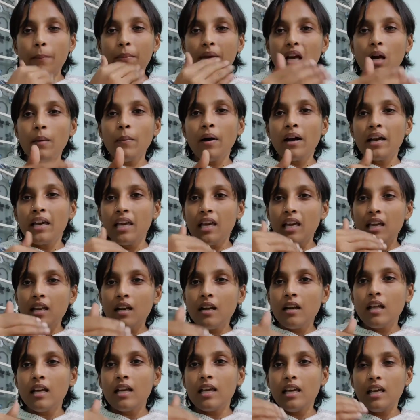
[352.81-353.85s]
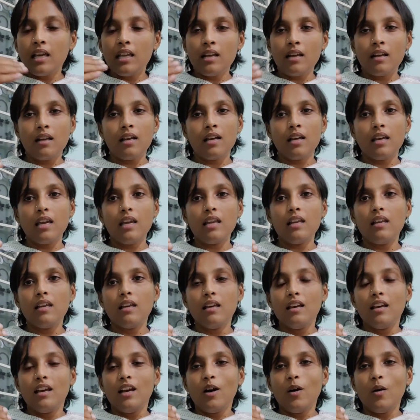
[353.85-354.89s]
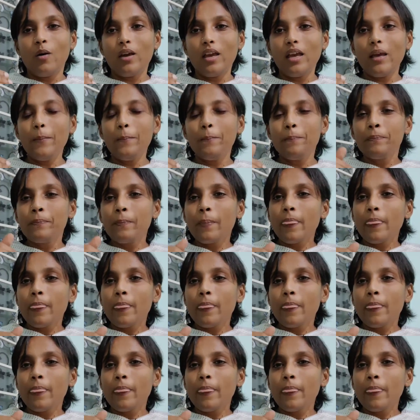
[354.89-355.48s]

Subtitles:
coming up again and again and again. Okay?